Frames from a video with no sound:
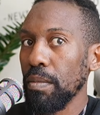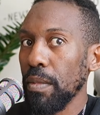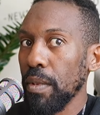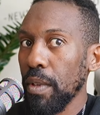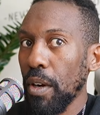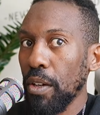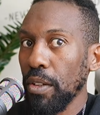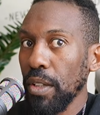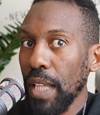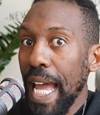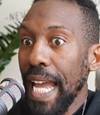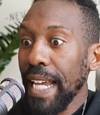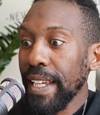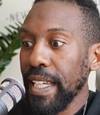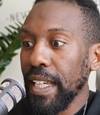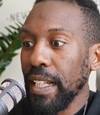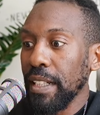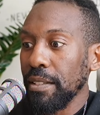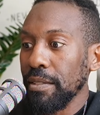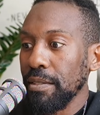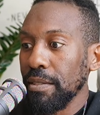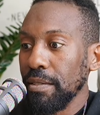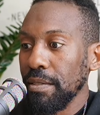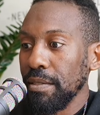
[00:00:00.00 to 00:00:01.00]
are
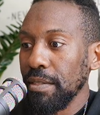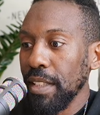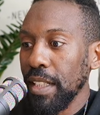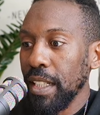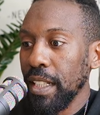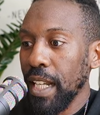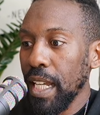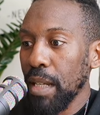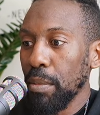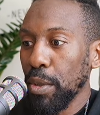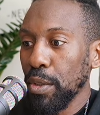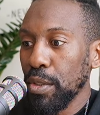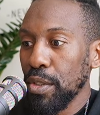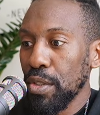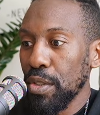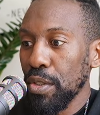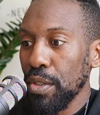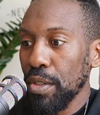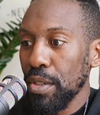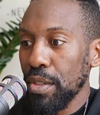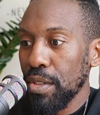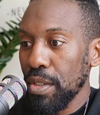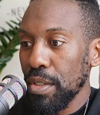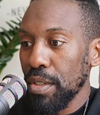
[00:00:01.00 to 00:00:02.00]
lacking in able to,
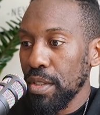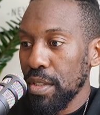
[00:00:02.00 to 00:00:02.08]
to,